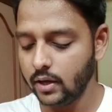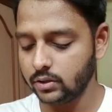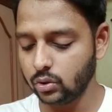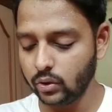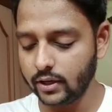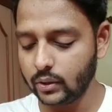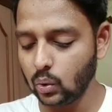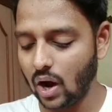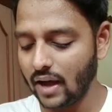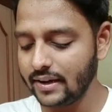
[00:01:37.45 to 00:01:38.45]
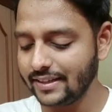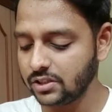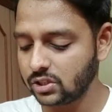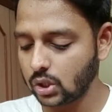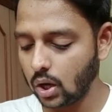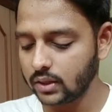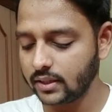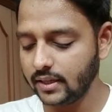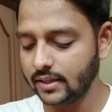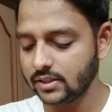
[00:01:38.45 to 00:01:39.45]
You need to uninstall
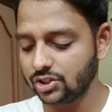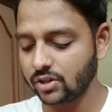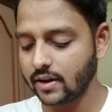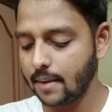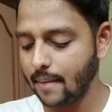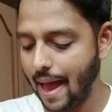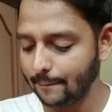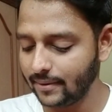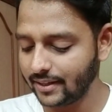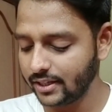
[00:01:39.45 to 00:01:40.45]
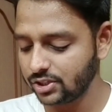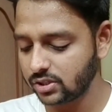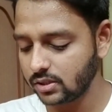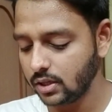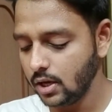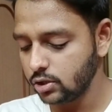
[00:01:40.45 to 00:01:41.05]
the Instagram application.